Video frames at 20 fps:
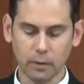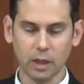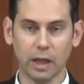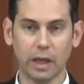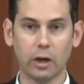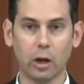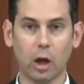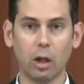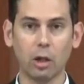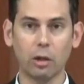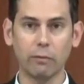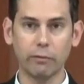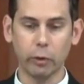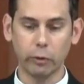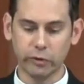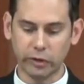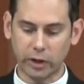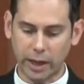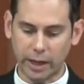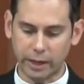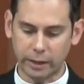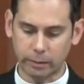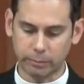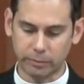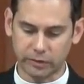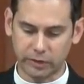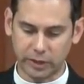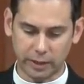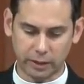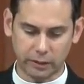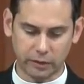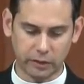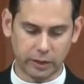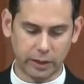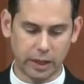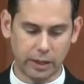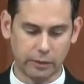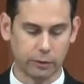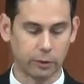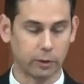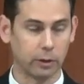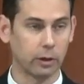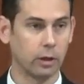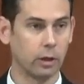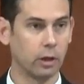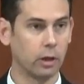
And all of those items taken together